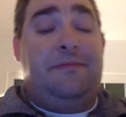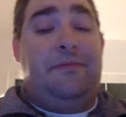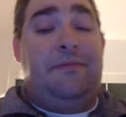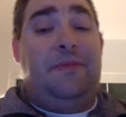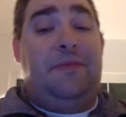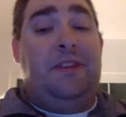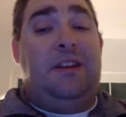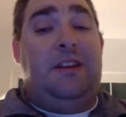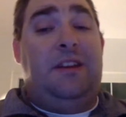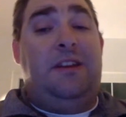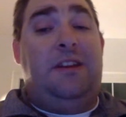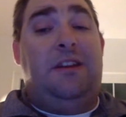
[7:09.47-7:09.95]

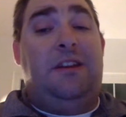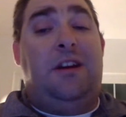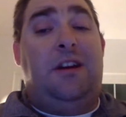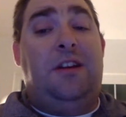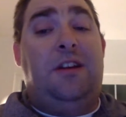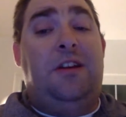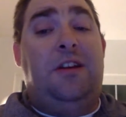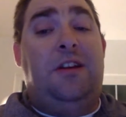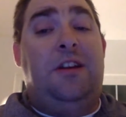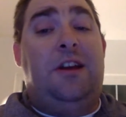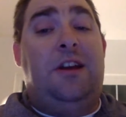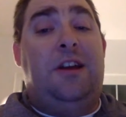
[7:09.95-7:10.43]
And
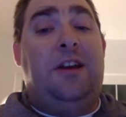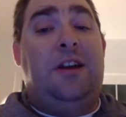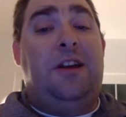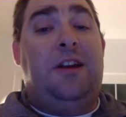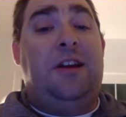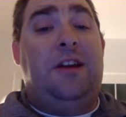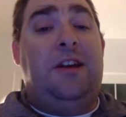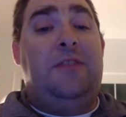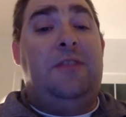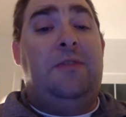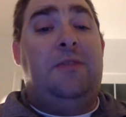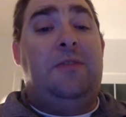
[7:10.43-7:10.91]
not a good
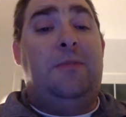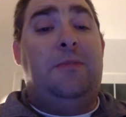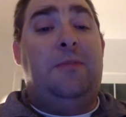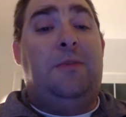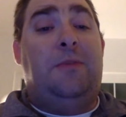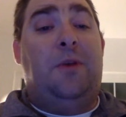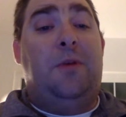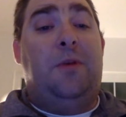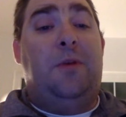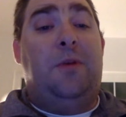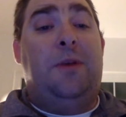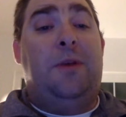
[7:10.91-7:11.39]
outing for the
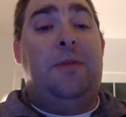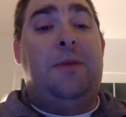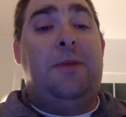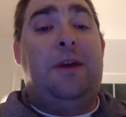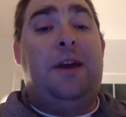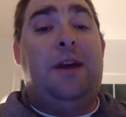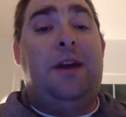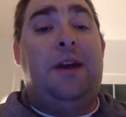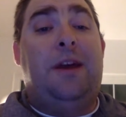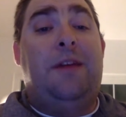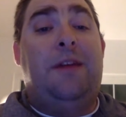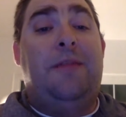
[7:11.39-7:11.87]
bullpen
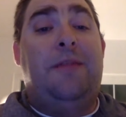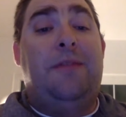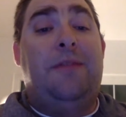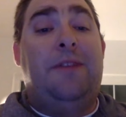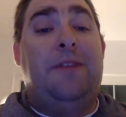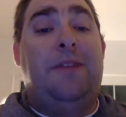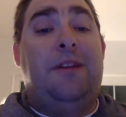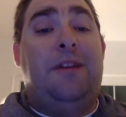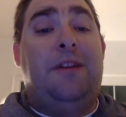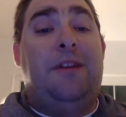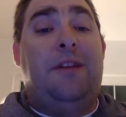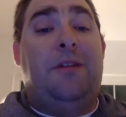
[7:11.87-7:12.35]
by
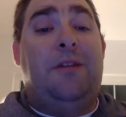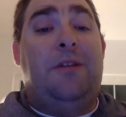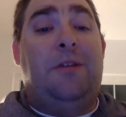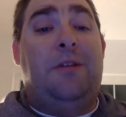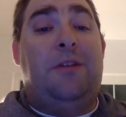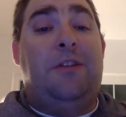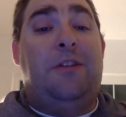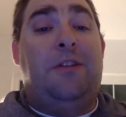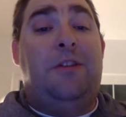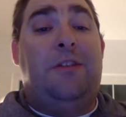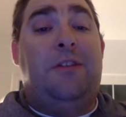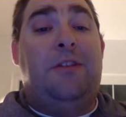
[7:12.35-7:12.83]

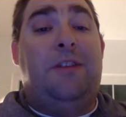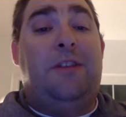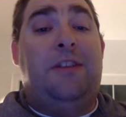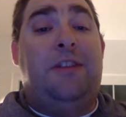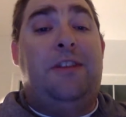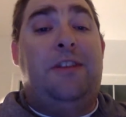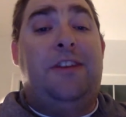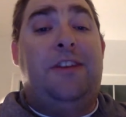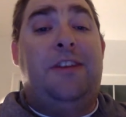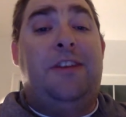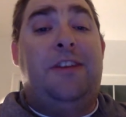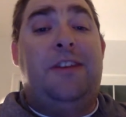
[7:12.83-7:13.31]
Chris
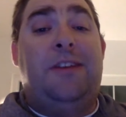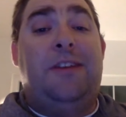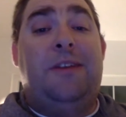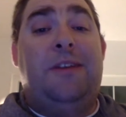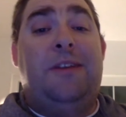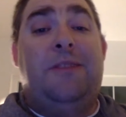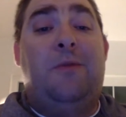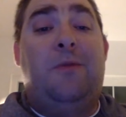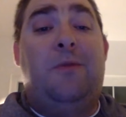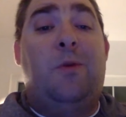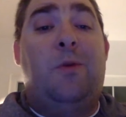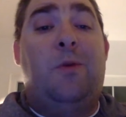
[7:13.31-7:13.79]
Davinsky, allowing
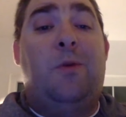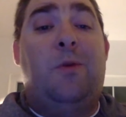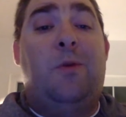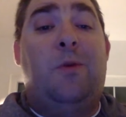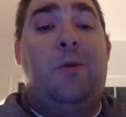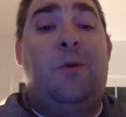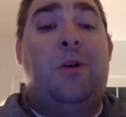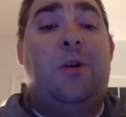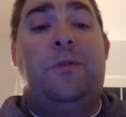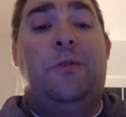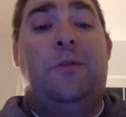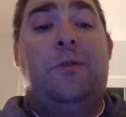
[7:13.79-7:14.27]
4
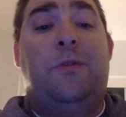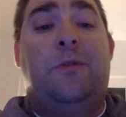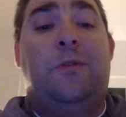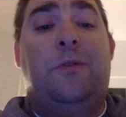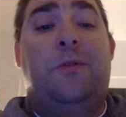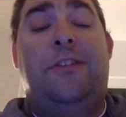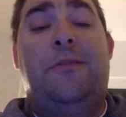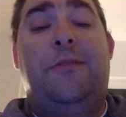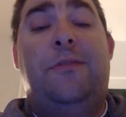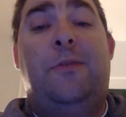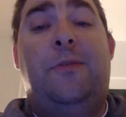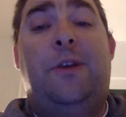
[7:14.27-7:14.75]
earned
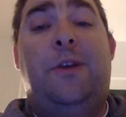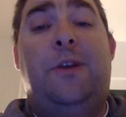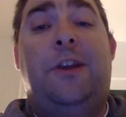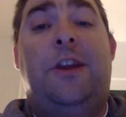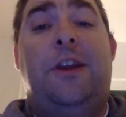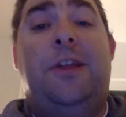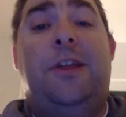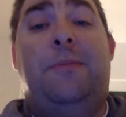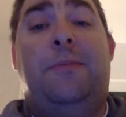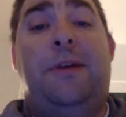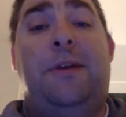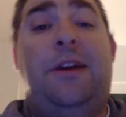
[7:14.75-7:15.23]
runs in 1
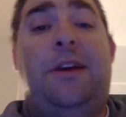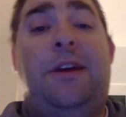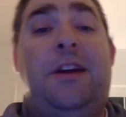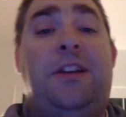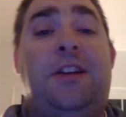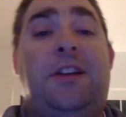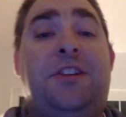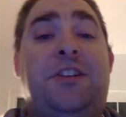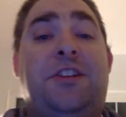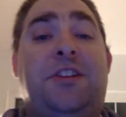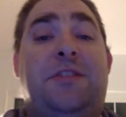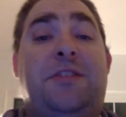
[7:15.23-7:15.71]
inning
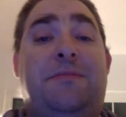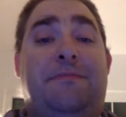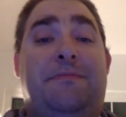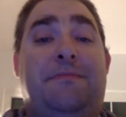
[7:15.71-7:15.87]
pitched.